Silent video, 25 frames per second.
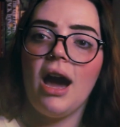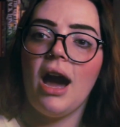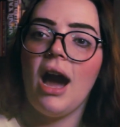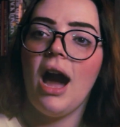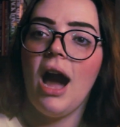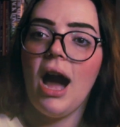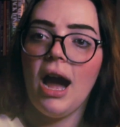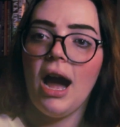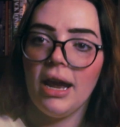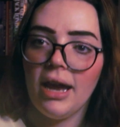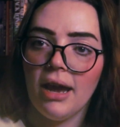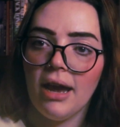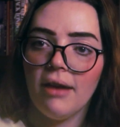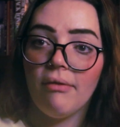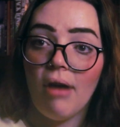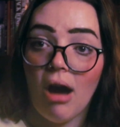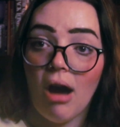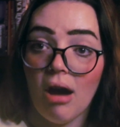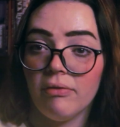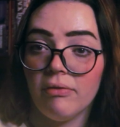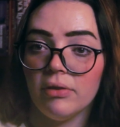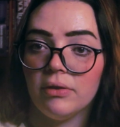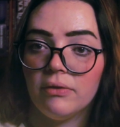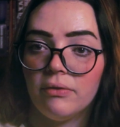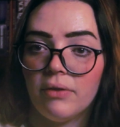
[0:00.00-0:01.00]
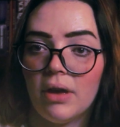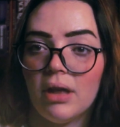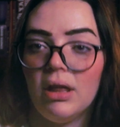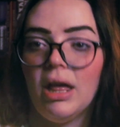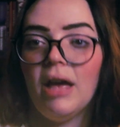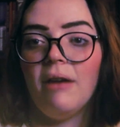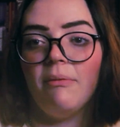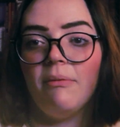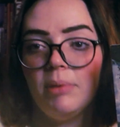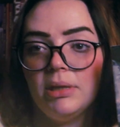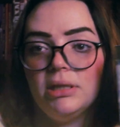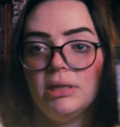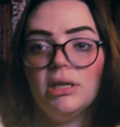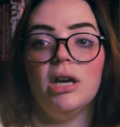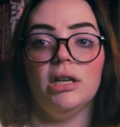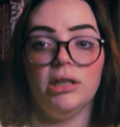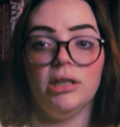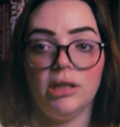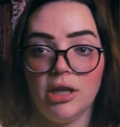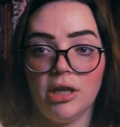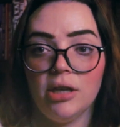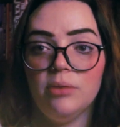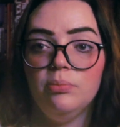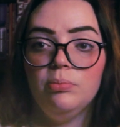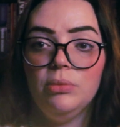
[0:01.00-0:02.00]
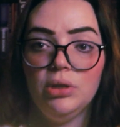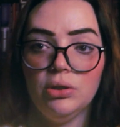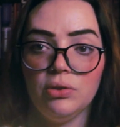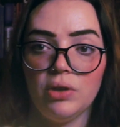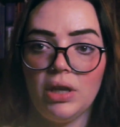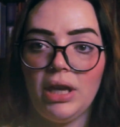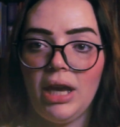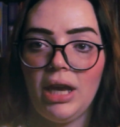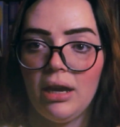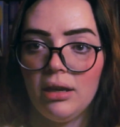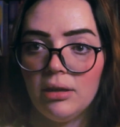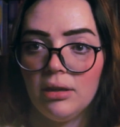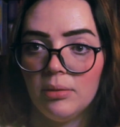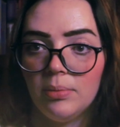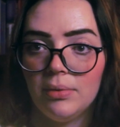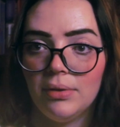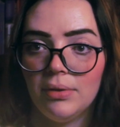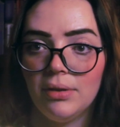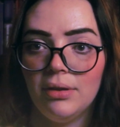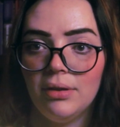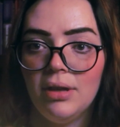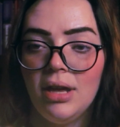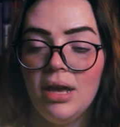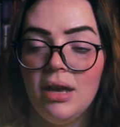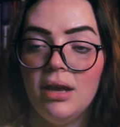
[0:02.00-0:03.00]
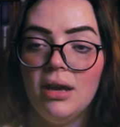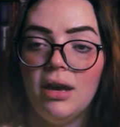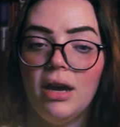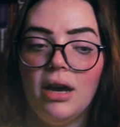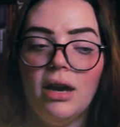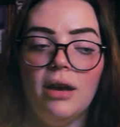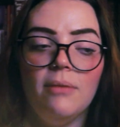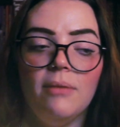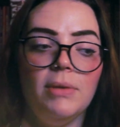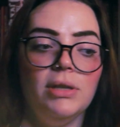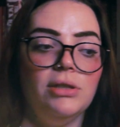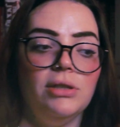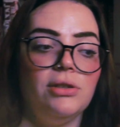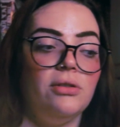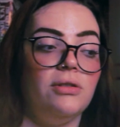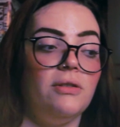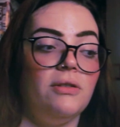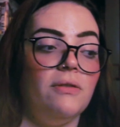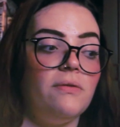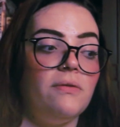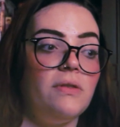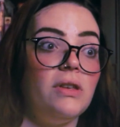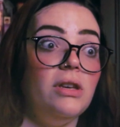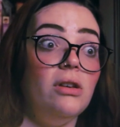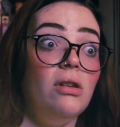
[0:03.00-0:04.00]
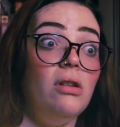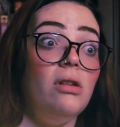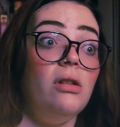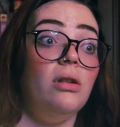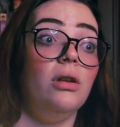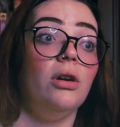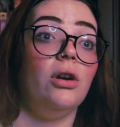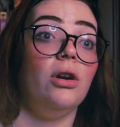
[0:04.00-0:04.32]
I have often felt have been uncommunicatable. And so to feel